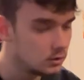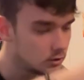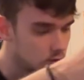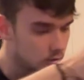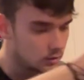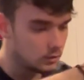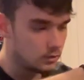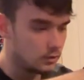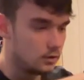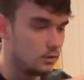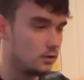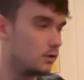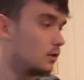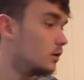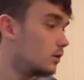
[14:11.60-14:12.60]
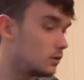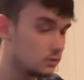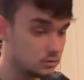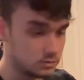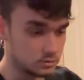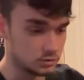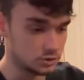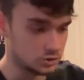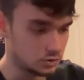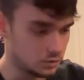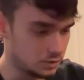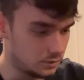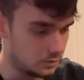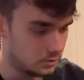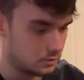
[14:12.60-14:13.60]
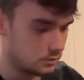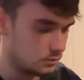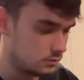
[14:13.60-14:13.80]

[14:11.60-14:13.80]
I'm going to show you it.